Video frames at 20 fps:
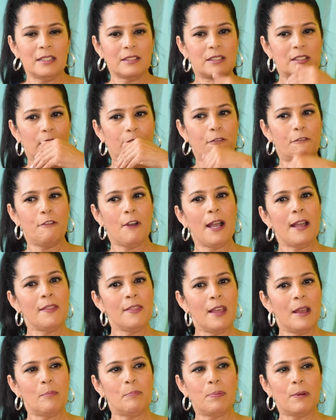is to
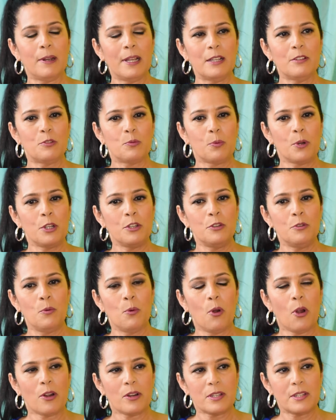find that place where
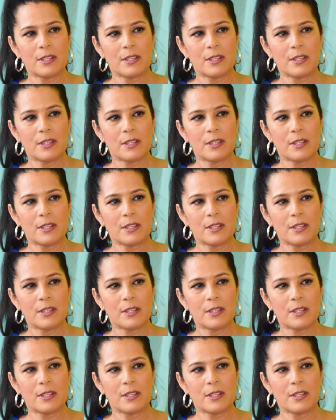you are